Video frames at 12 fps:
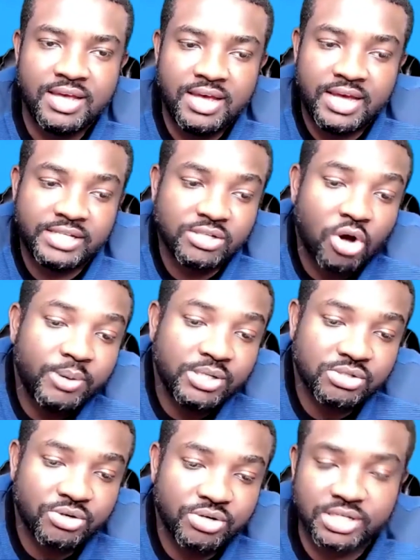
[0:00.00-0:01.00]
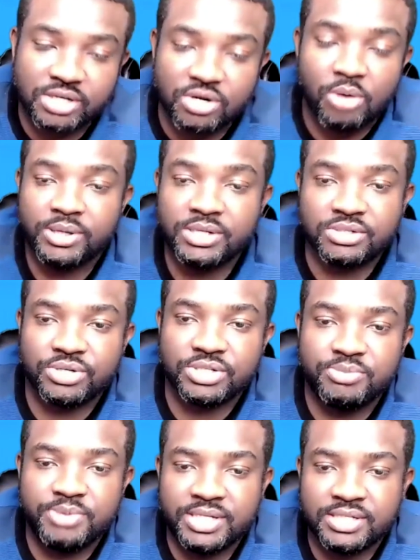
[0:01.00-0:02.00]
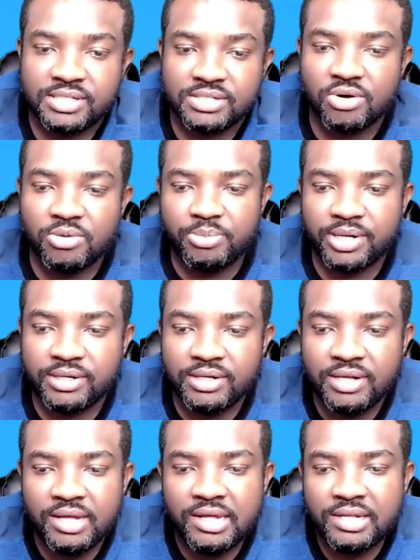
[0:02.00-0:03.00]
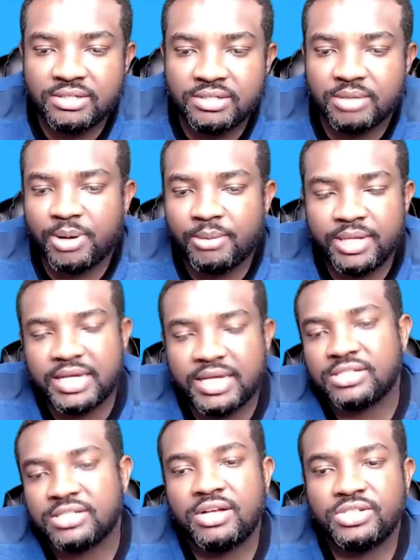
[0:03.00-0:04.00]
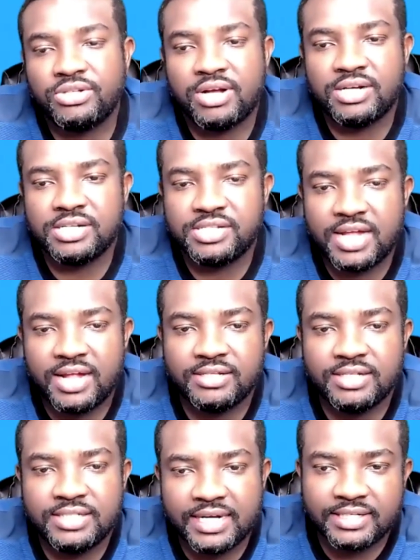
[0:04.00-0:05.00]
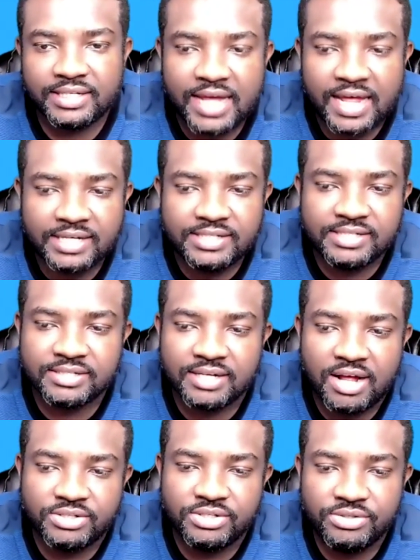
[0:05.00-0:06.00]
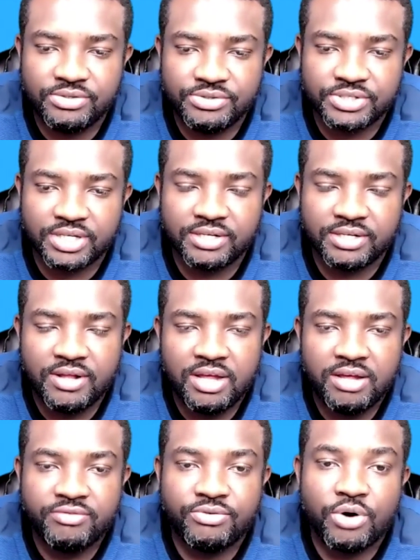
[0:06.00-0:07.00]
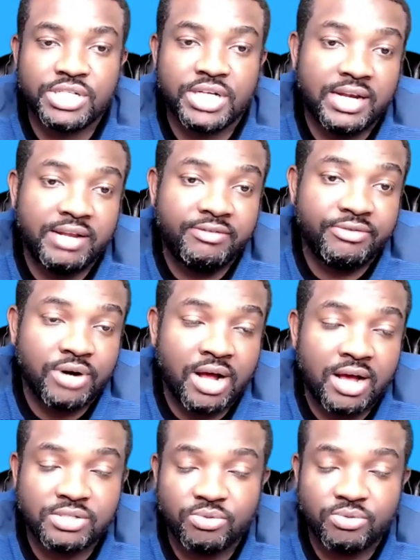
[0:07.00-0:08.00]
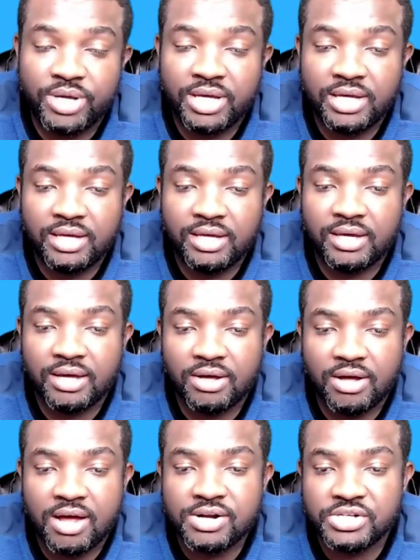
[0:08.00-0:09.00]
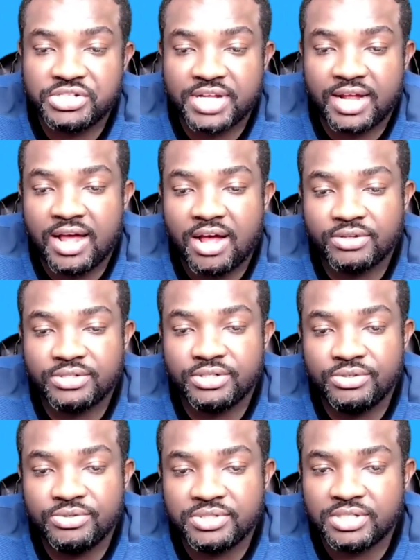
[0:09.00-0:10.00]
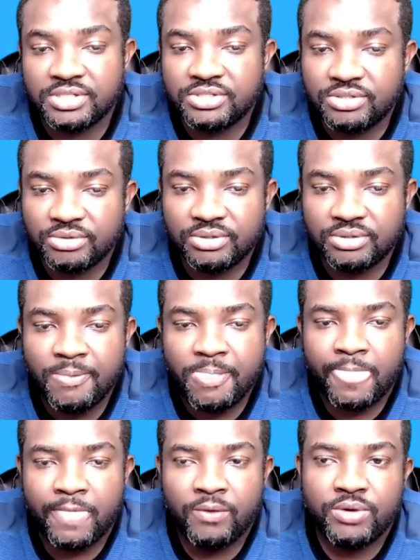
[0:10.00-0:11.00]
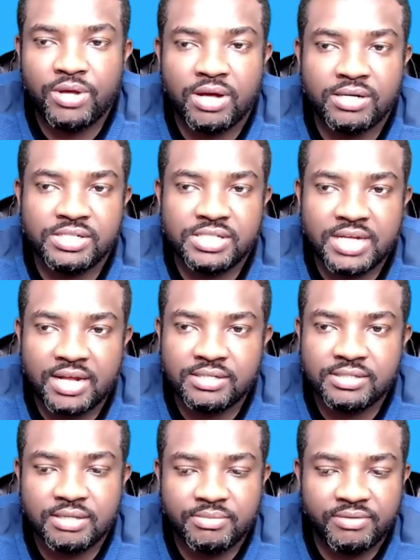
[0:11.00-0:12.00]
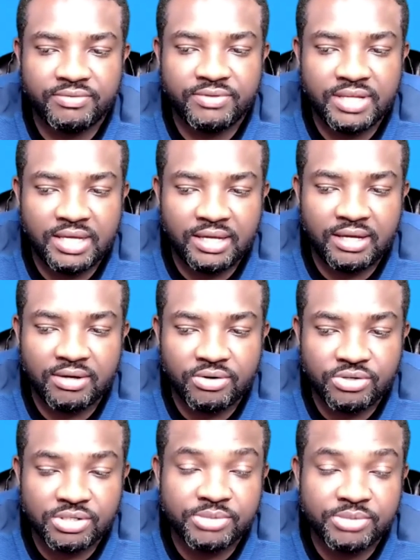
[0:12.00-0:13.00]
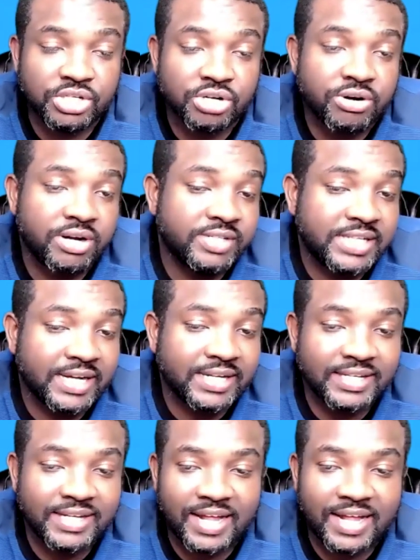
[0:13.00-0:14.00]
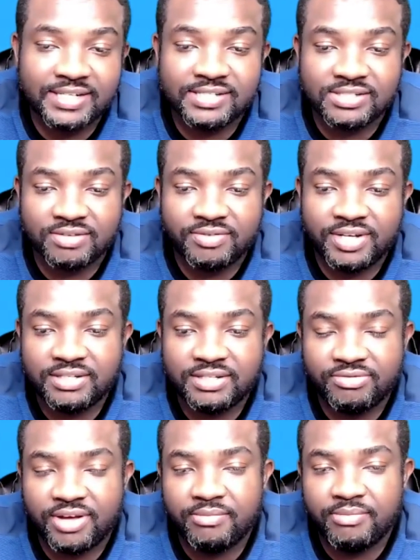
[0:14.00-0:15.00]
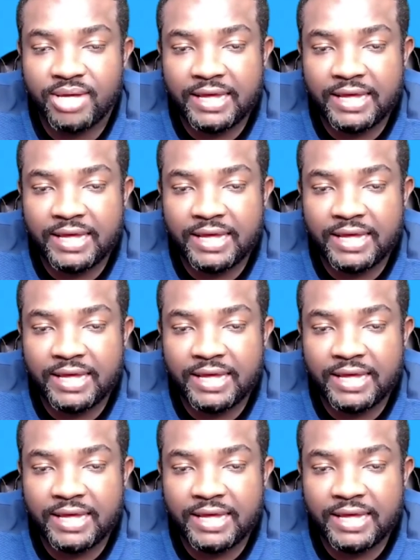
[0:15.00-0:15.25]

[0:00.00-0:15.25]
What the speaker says: It's open source, and open source means it's open to the public as long as you understand the technicalities and how to use it. Fortunately for us, we understand how to use this tool. We understand some of the or the majority of the technicalities of it, if I may.